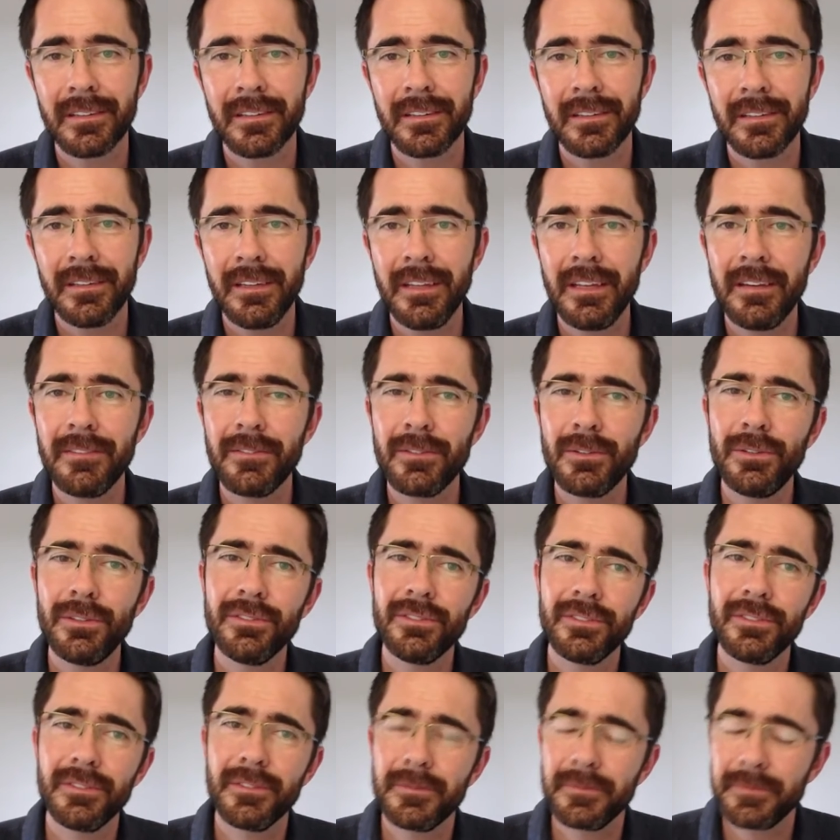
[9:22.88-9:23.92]
Now, of
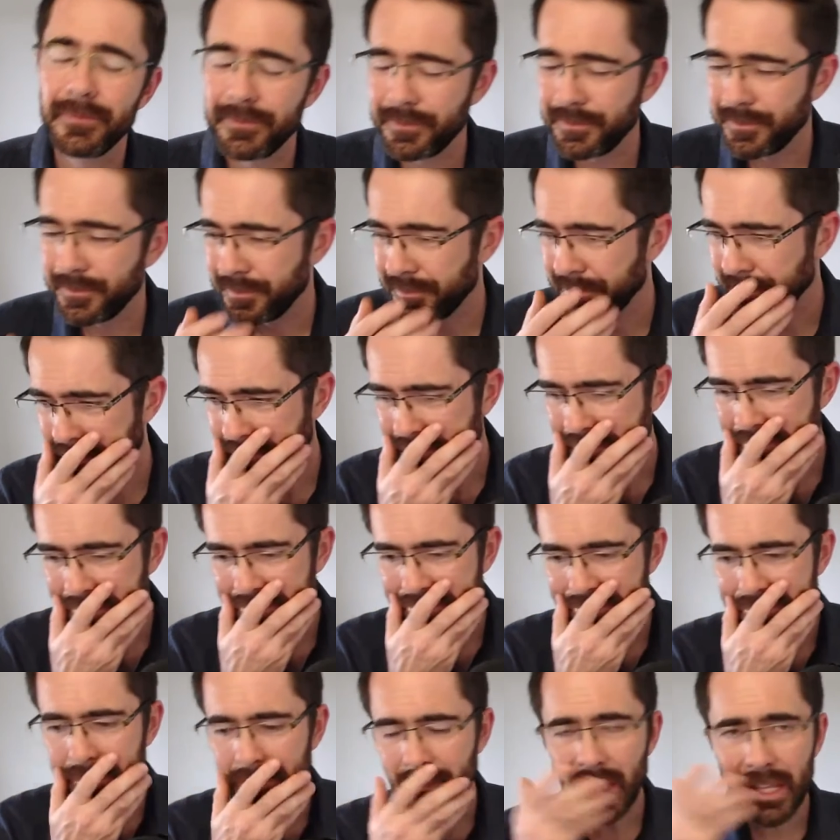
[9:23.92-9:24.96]
course,
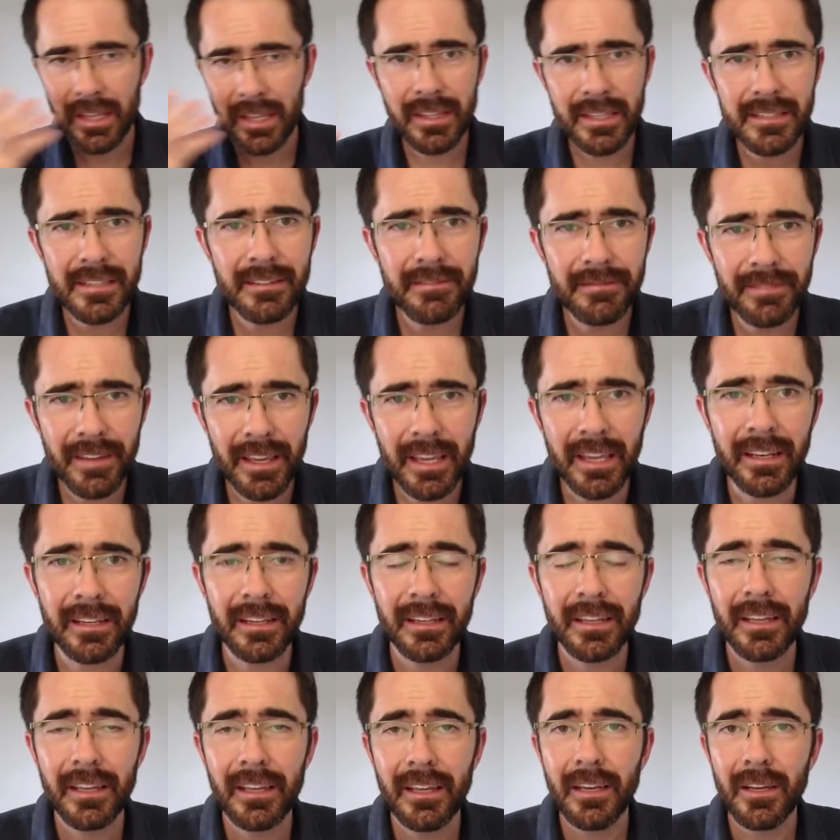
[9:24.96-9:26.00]
this event,
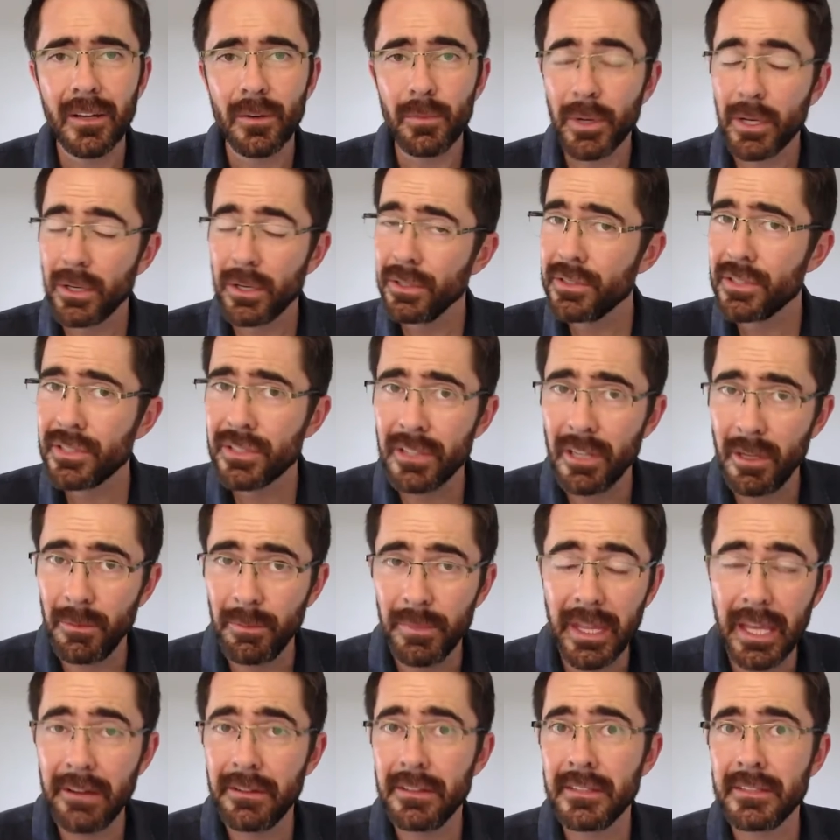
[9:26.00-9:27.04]
we could stop
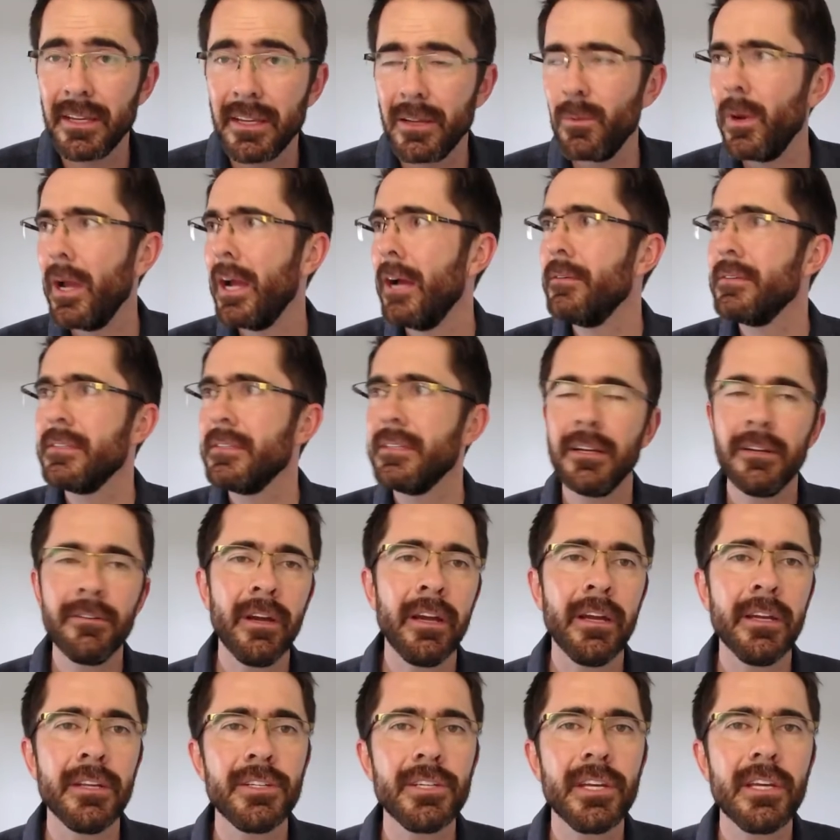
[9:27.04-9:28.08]
there and say, wow, isn't that
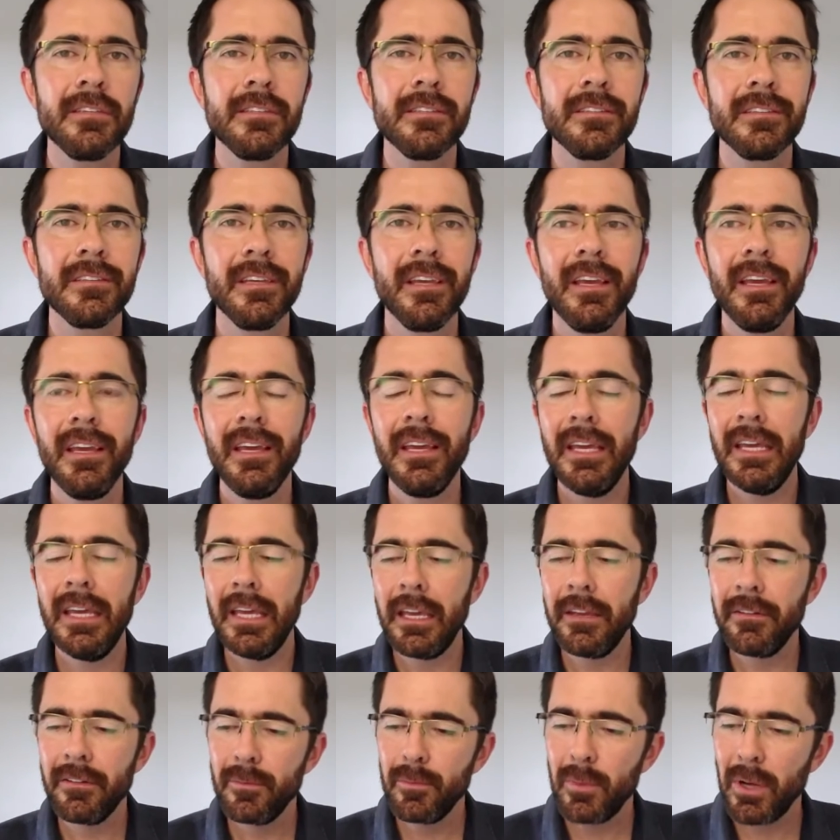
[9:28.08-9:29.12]
great? Jesus,
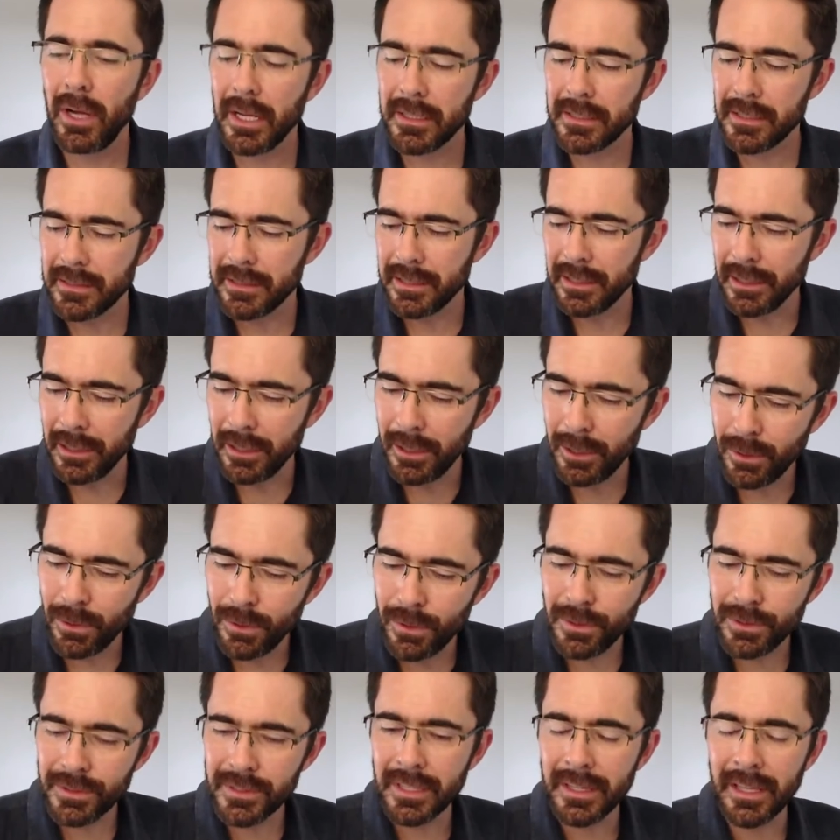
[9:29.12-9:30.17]
he reminds us that
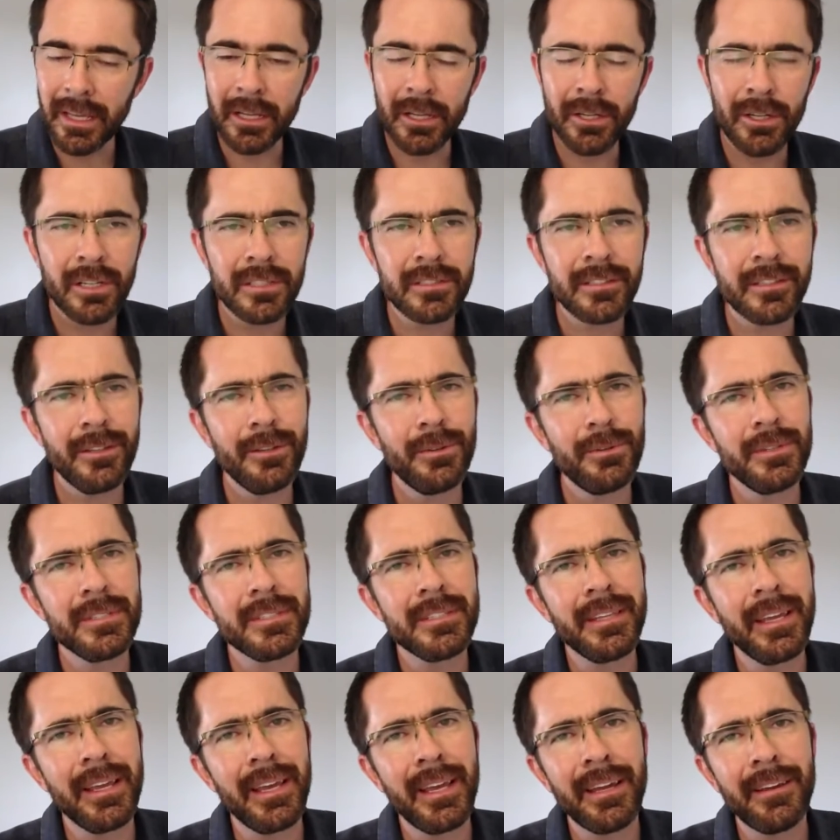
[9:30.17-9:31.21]
laws are there. God's law is
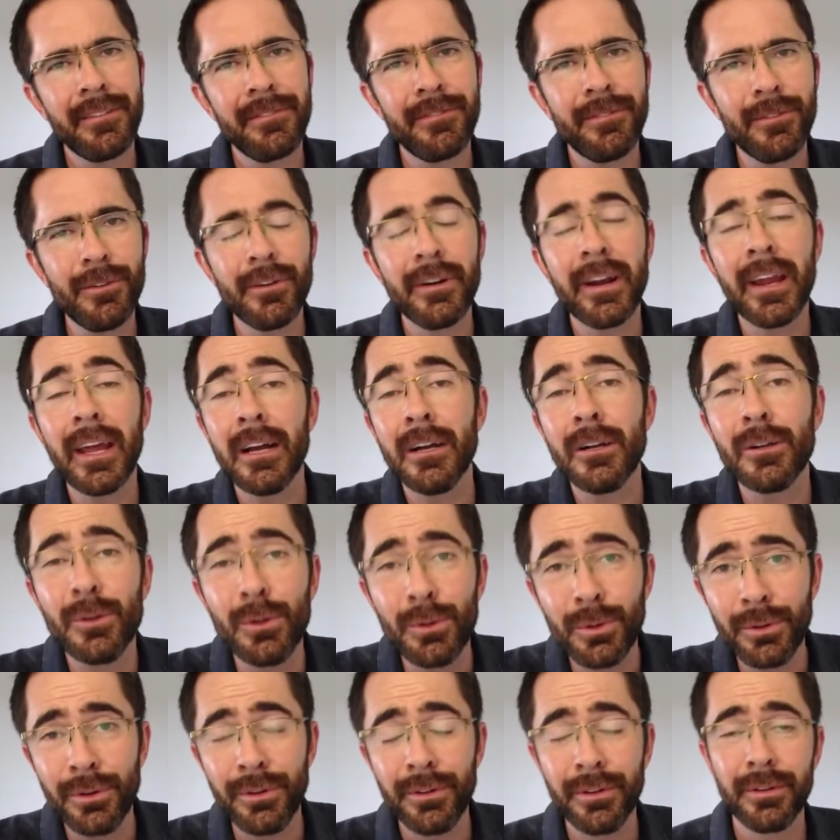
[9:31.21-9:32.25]
there for our
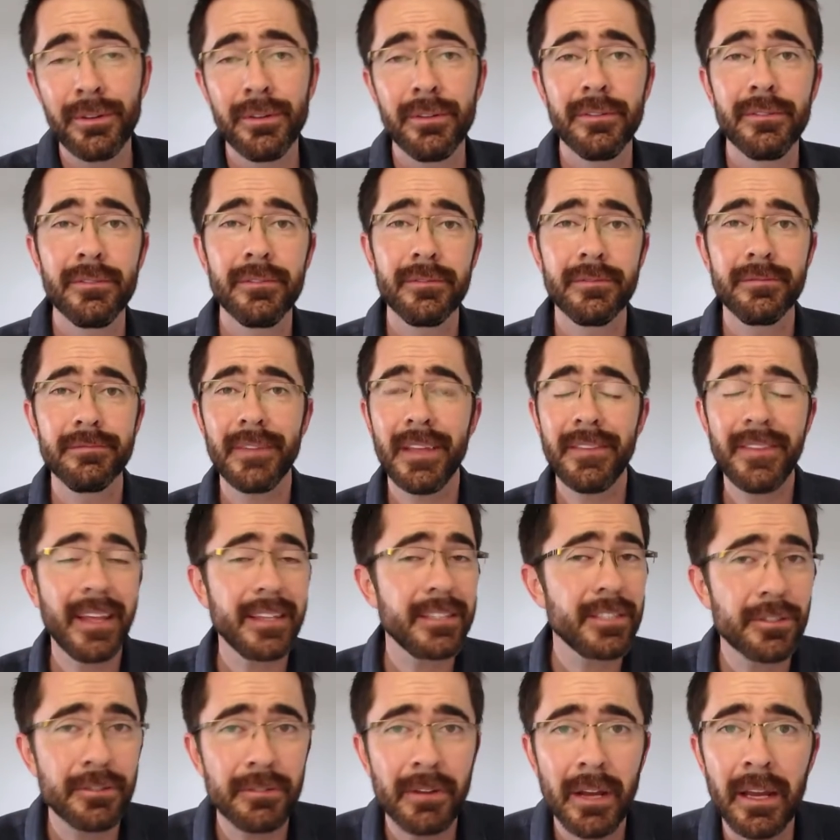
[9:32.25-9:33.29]
good. And
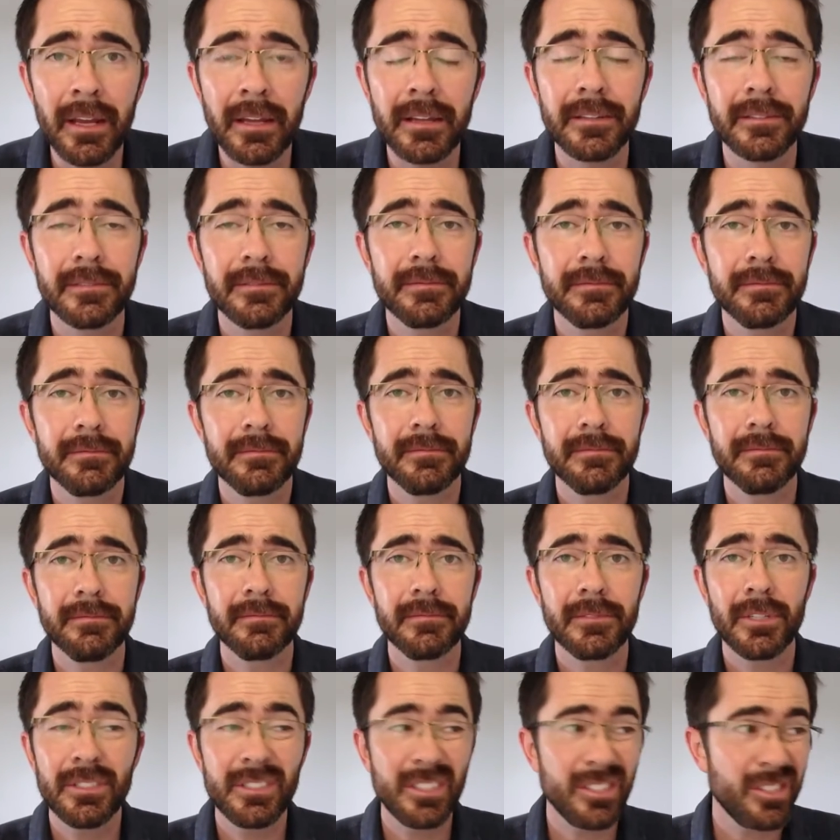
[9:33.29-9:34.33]
that's great,
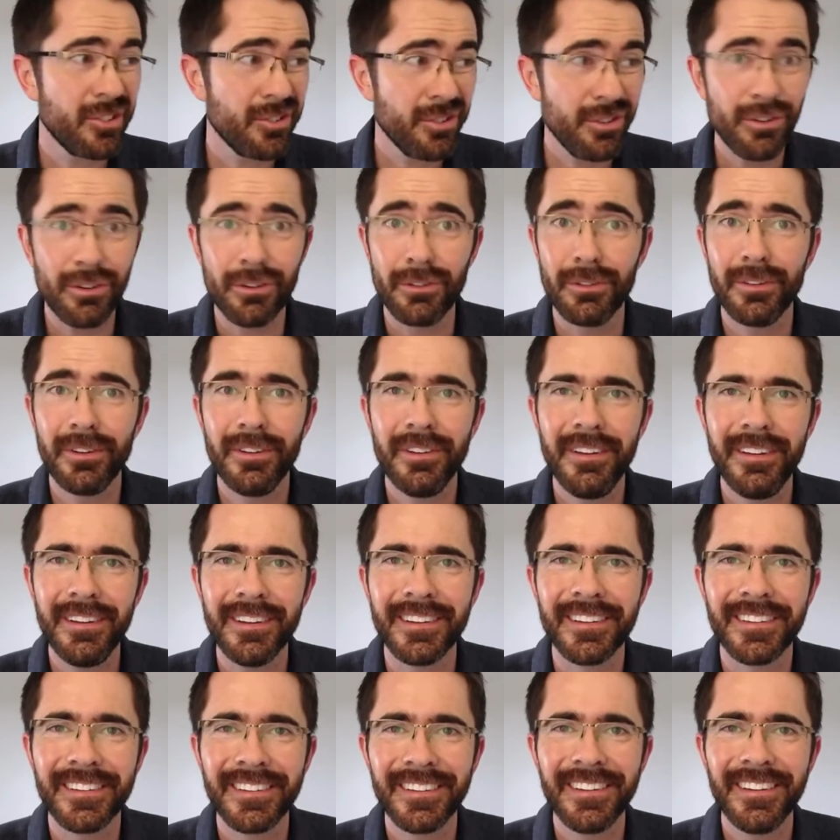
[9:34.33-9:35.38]
because it's true.
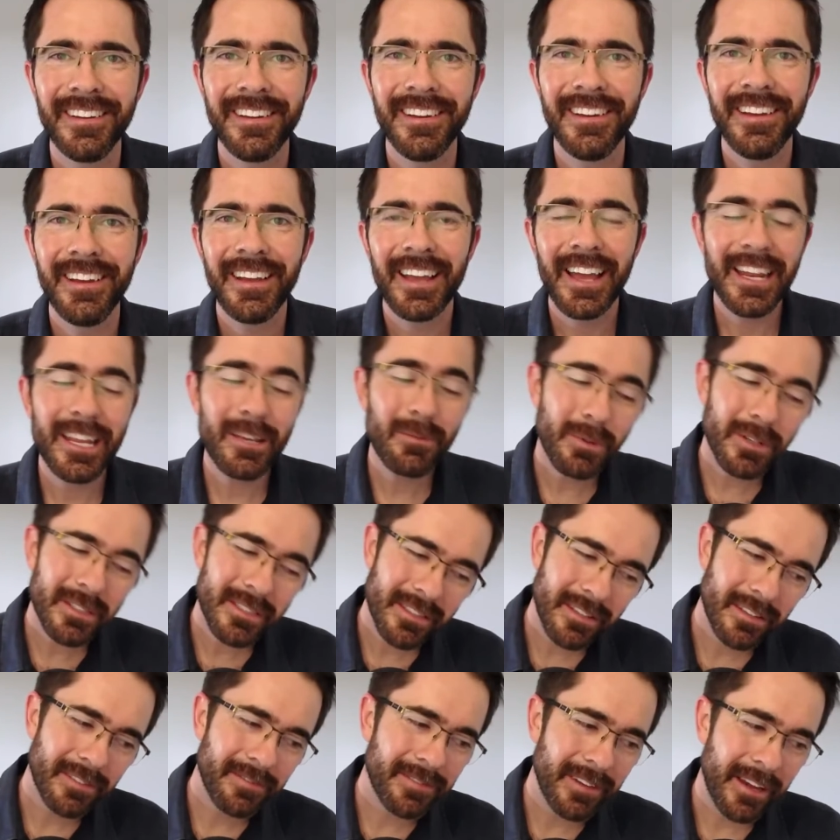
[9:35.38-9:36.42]
And he wants
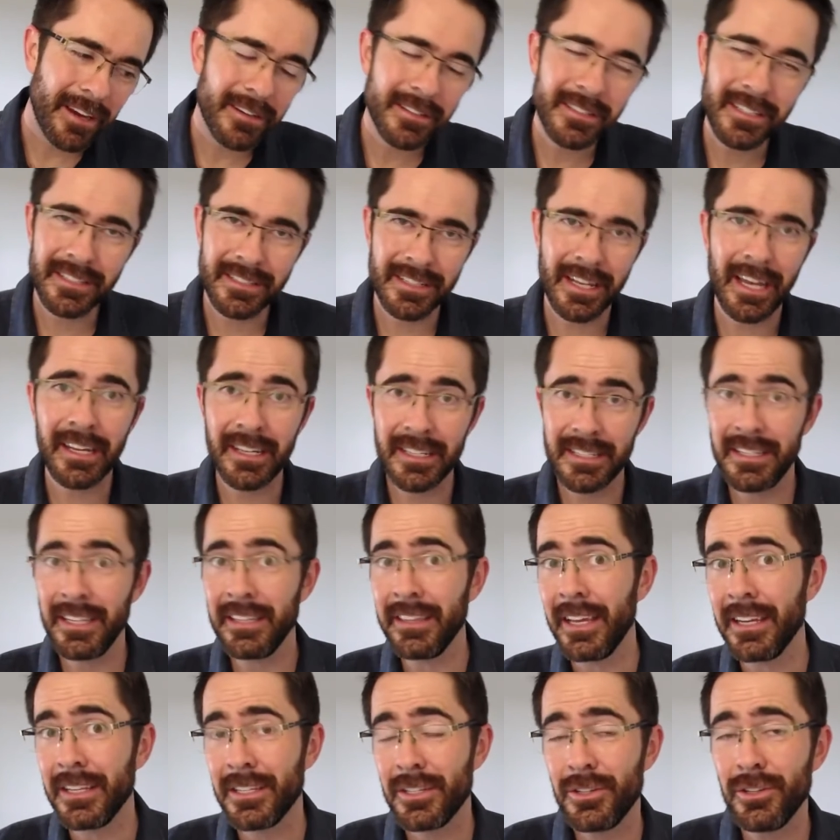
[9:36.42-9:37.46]
the Pharisees to understand
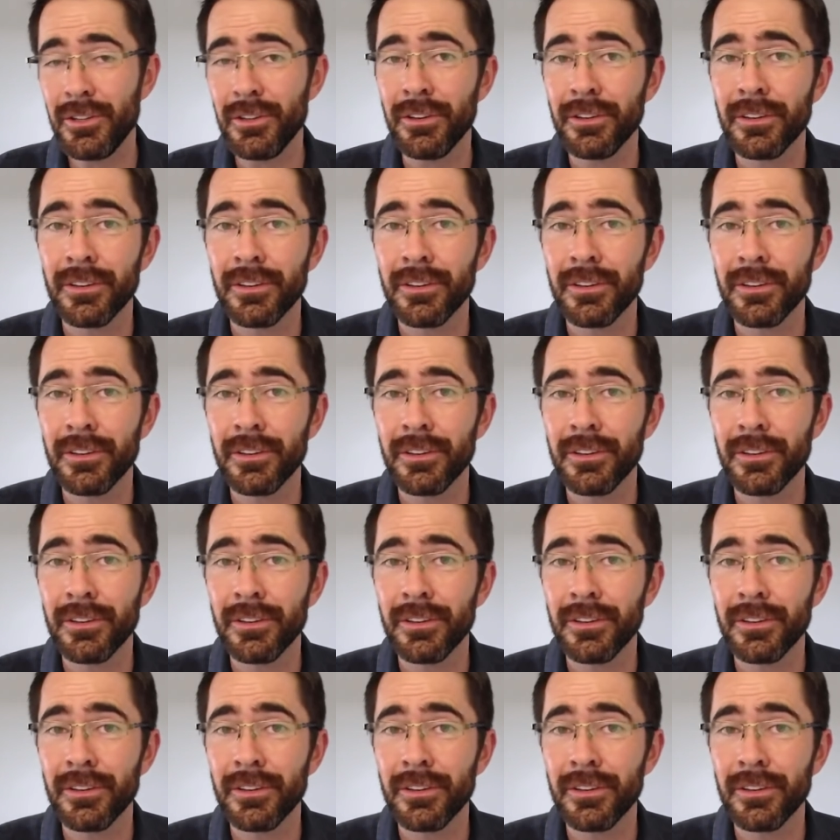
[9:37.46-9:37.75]
that too.